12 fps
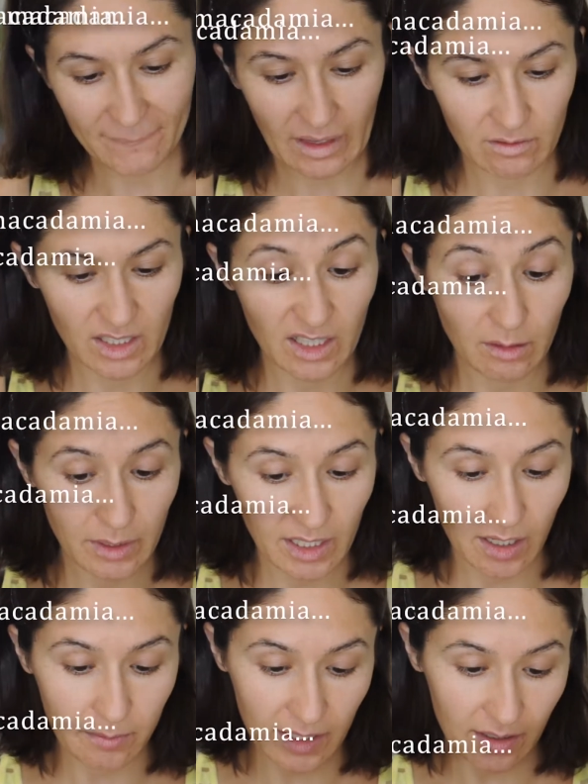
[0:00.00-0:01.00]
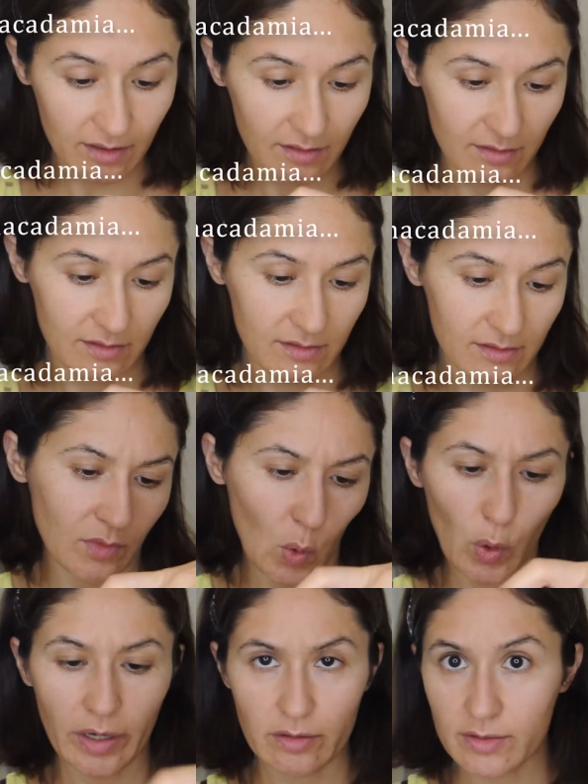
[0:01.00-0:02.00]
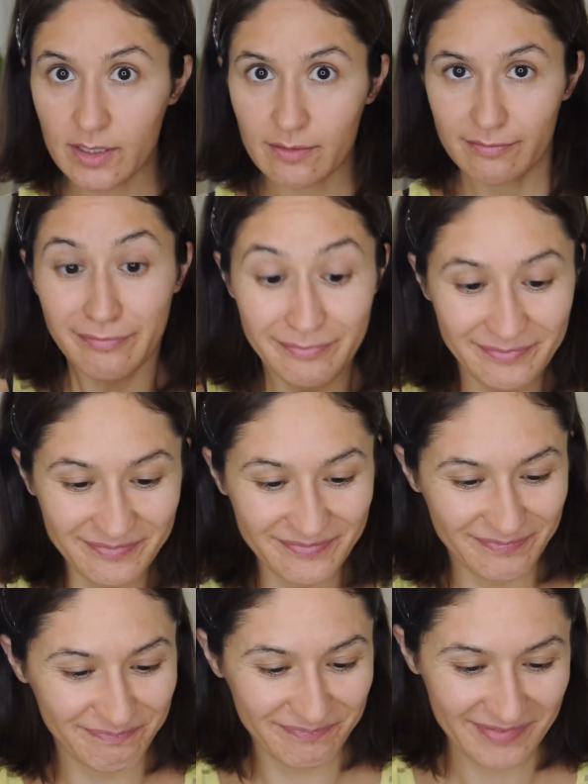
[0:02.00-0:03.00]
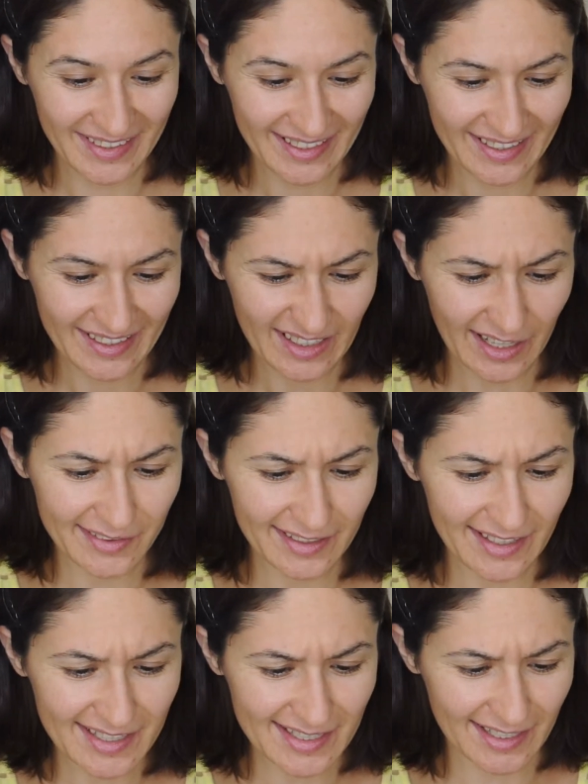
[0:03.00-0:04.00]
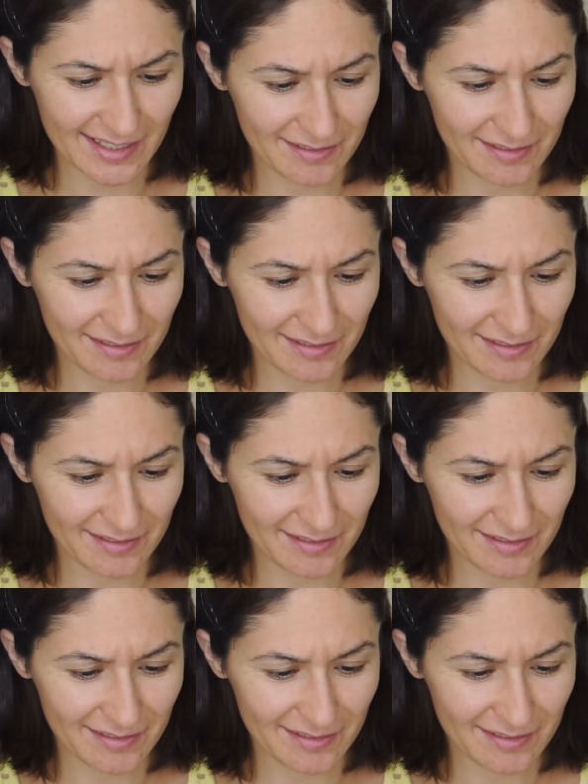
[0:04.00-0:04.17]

macadamia oils. I think that's it.